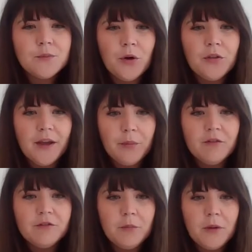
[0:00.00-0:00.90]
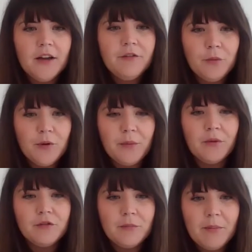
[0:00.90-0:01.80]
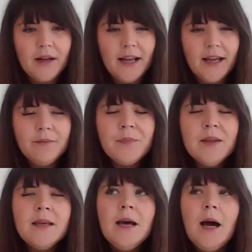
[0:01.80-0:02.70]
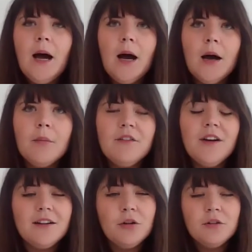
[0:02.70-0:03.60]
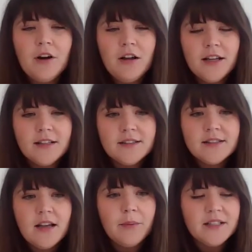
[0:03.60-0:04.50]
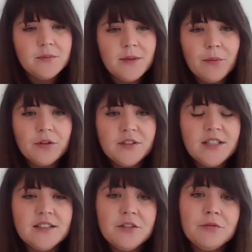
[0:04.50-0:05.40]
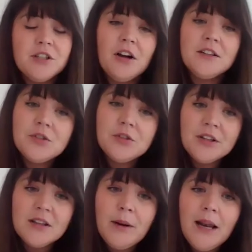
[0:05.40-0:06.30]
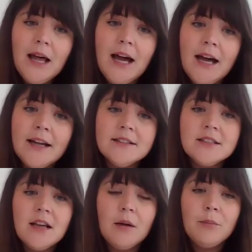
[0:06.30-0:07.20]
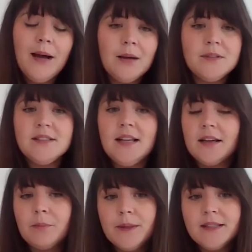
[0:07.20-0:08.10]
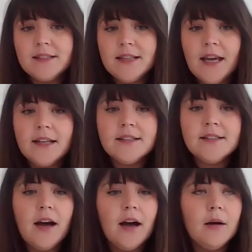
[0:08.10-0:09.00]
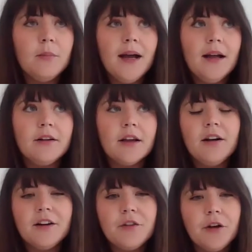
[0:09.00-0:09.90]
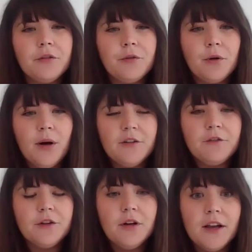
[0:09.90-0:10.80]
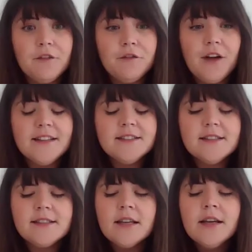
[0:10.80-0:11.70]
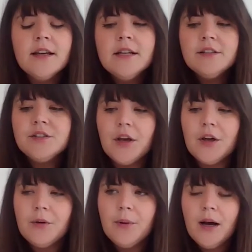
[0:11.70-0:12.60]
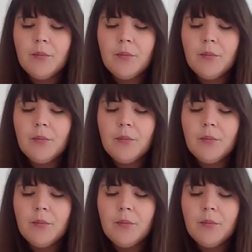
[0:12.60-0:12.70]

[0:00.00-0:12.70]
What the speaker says: what they want from life and what they want from their money. I've had a lot of clients coming to me wanting to retire sooner than planned, perhaps are selling a business, and are kind of going through quite a few life events. So